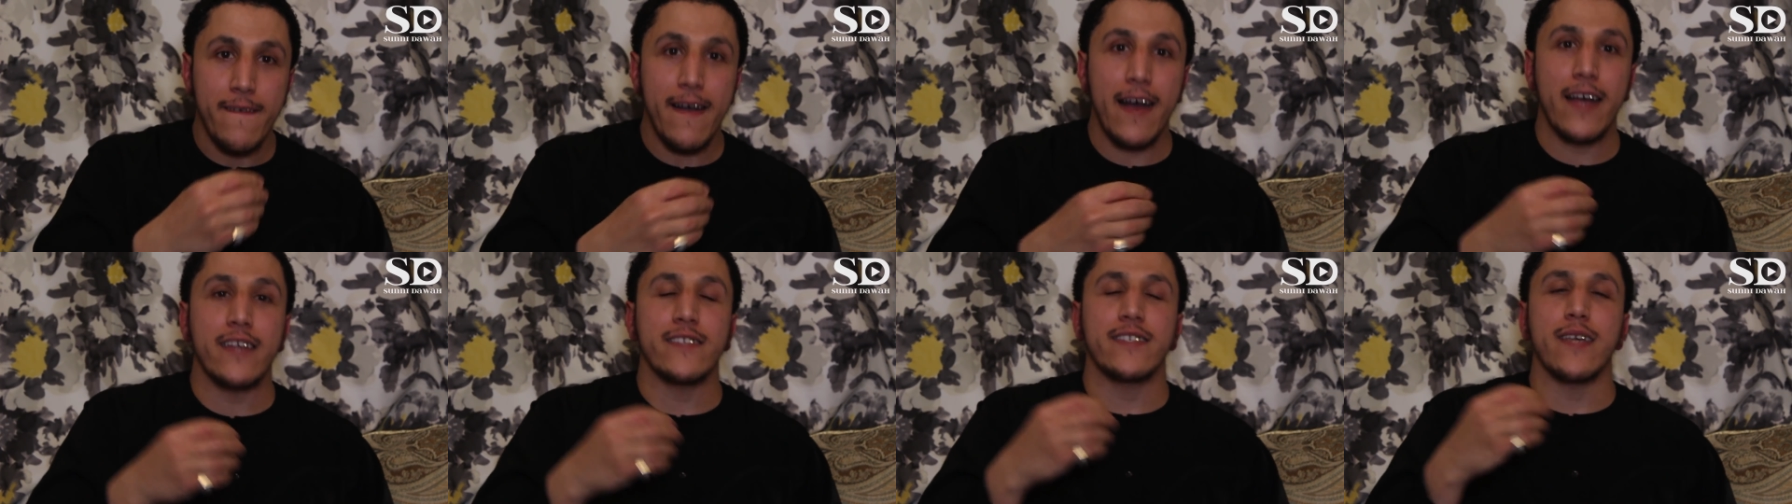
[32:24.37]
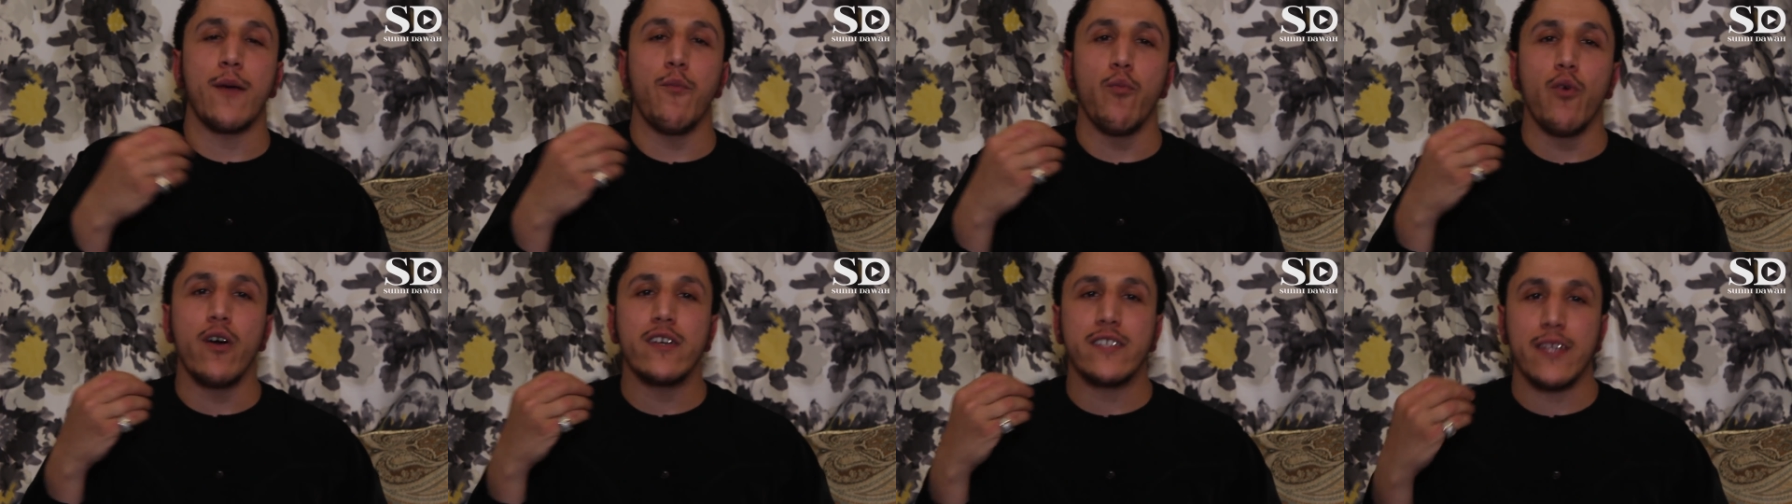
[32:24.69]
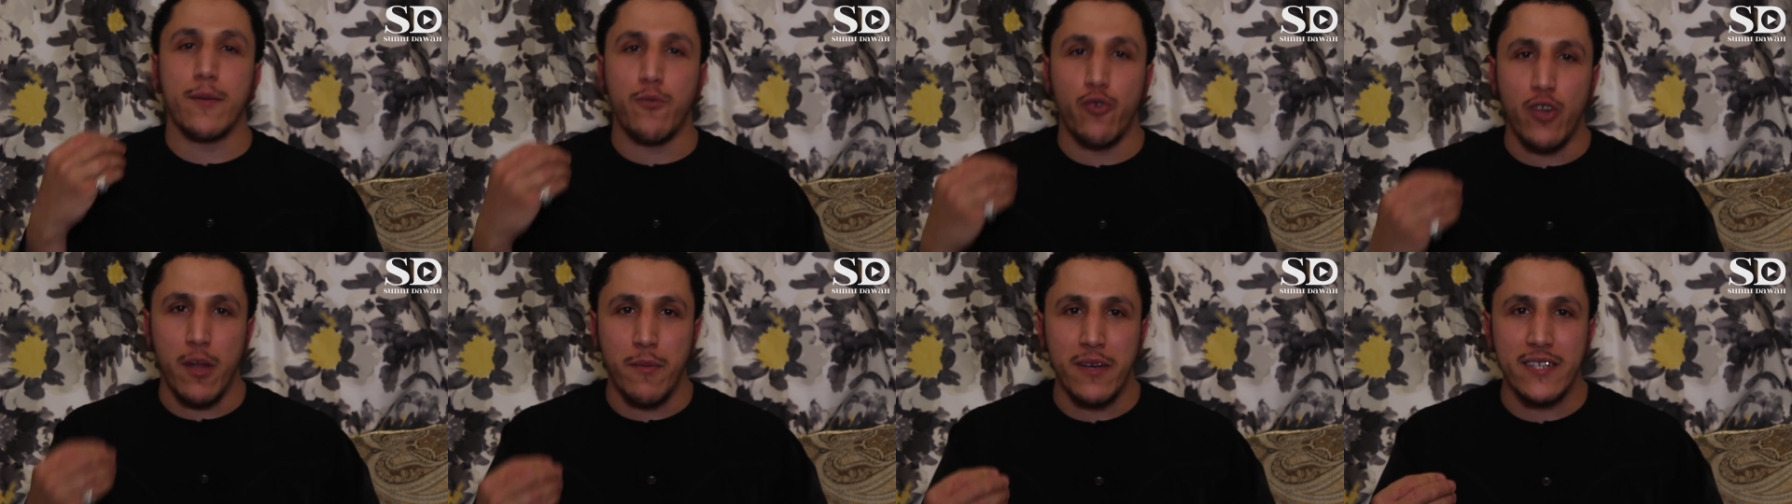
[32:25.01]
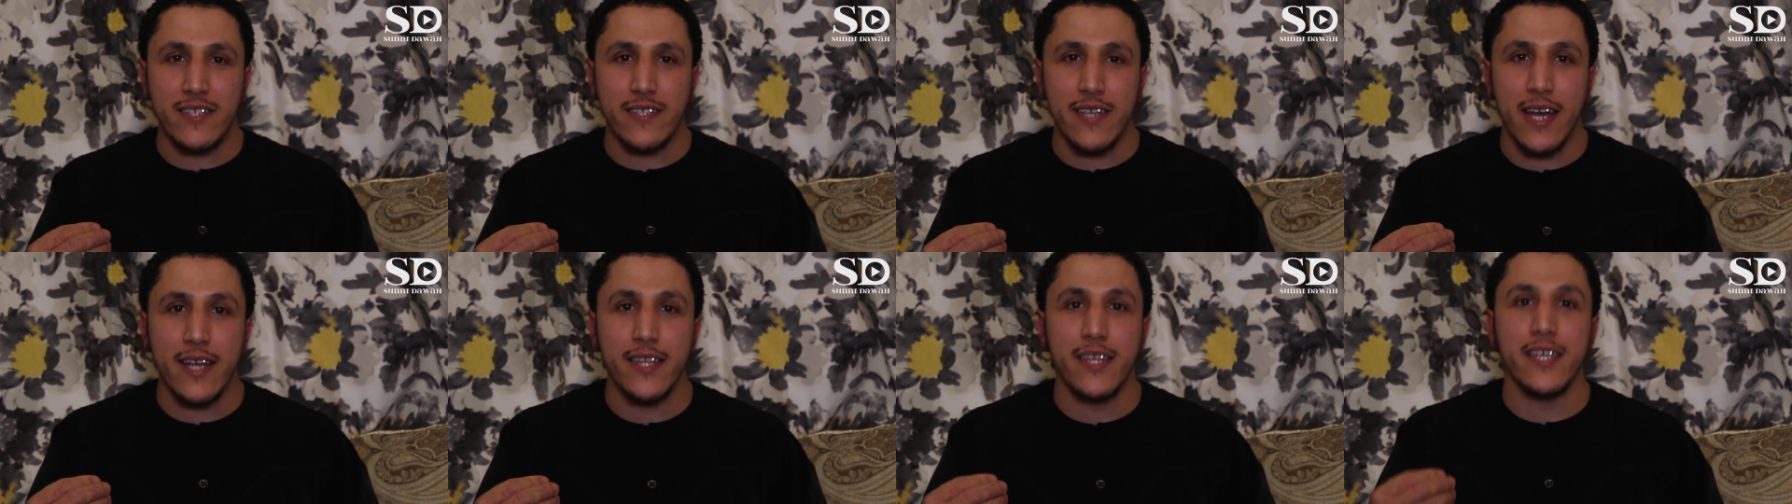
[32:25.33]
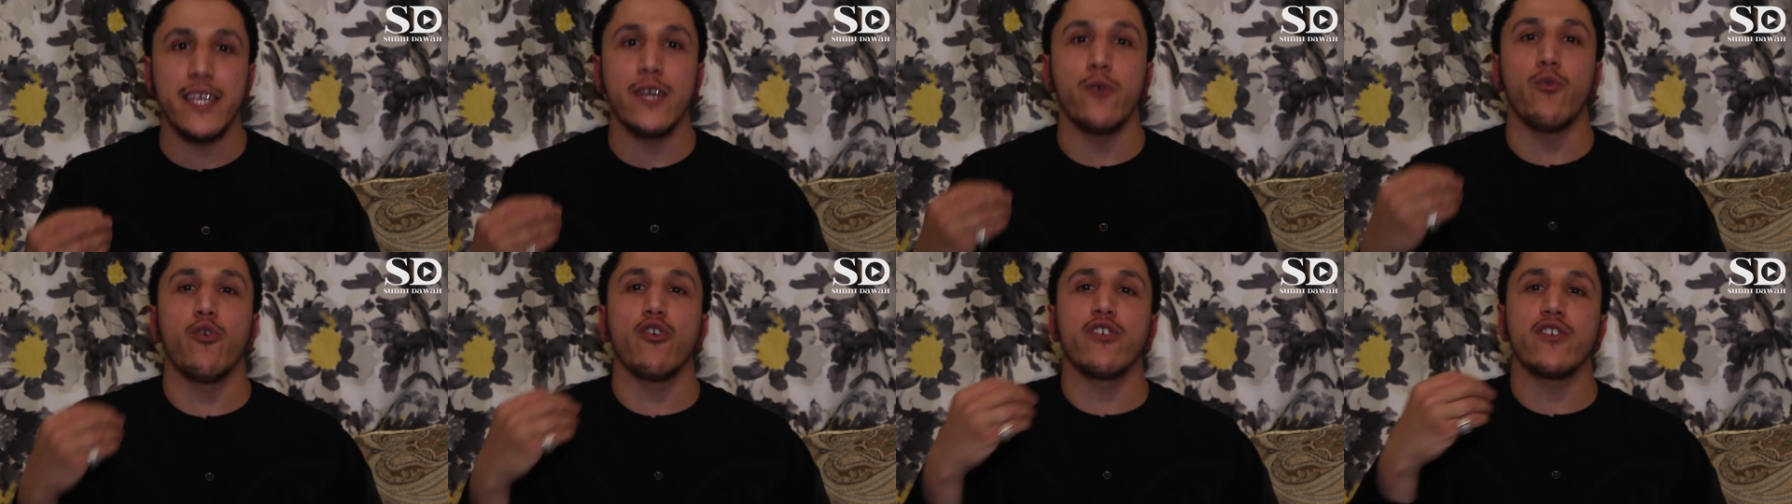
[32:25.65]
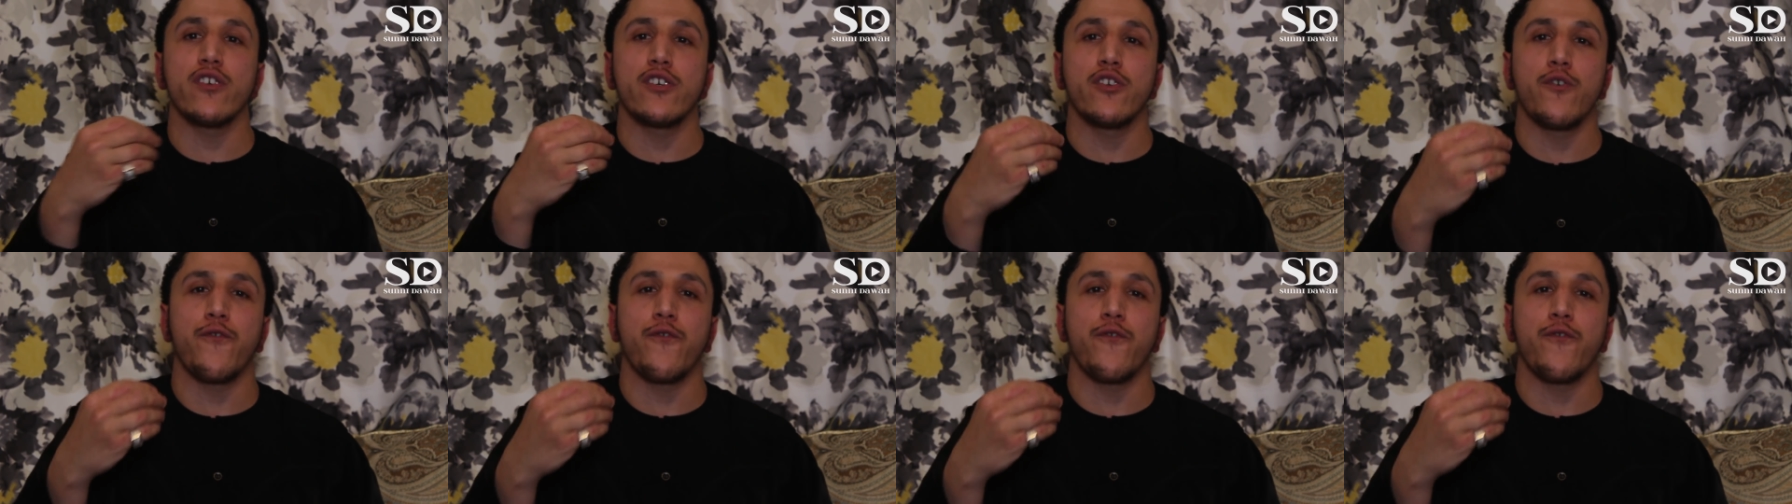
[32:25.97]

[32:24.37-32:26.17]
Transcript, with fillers: and some some ulama said he was